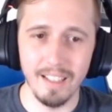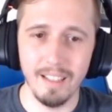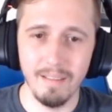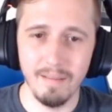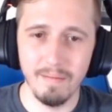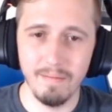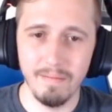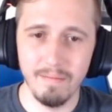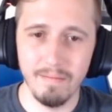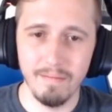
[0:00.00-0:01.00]

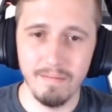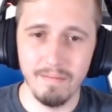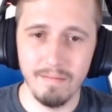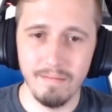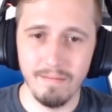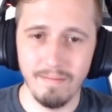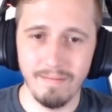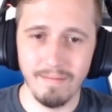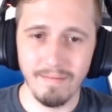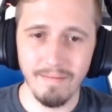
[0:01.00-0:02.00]

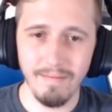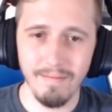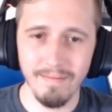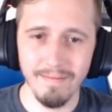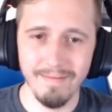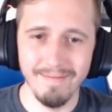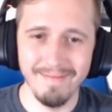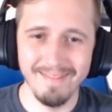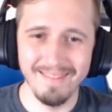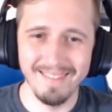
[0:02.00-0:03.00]

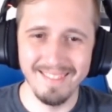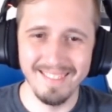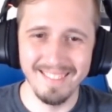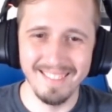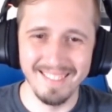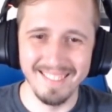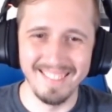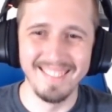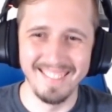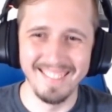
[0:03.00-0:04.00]

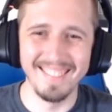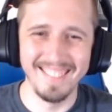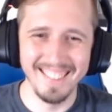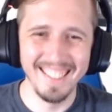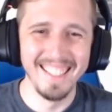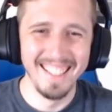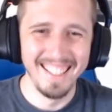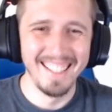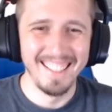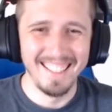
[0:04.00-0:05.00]

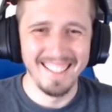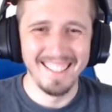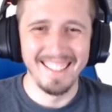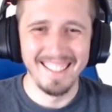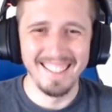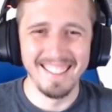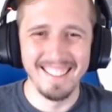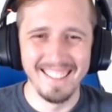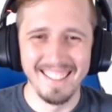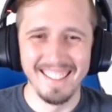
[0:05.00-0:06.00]

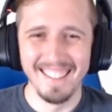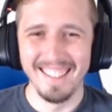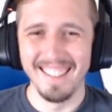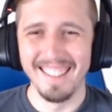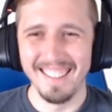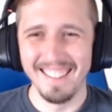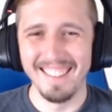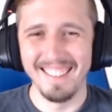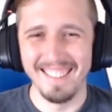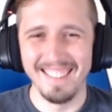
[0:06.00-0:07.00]

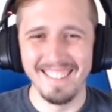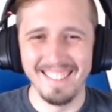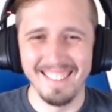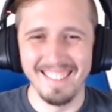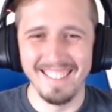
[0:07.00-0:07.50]
(silent)